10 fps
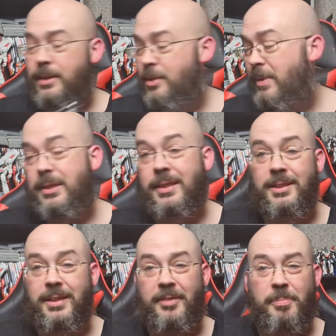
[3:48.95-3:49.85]
Especially
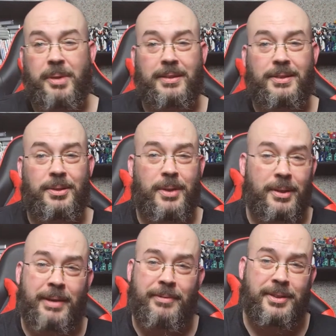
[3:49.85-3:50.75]
as like for PS2,
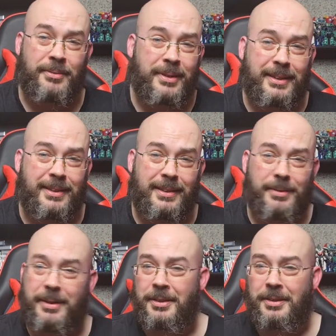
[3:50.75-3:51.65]
he'll have his own discs,
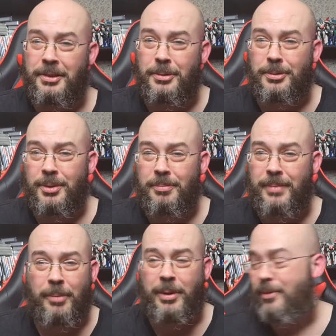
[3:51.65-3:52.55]
so he can just use them,
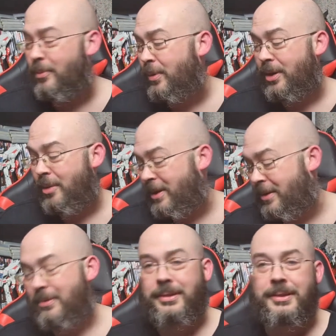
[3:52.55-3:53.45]
and I won't have to worry
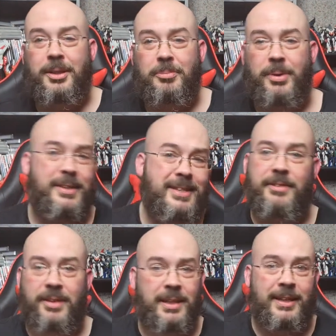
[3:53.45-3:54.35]
about putting
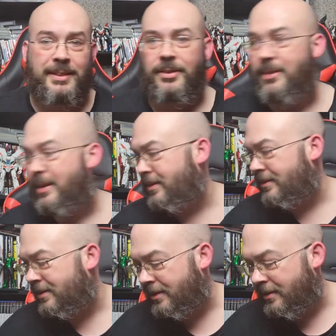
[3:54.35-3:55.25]
DVDs on there.
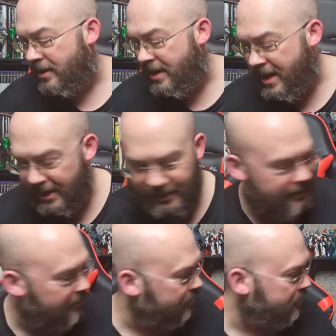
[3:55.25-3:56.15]
So yes.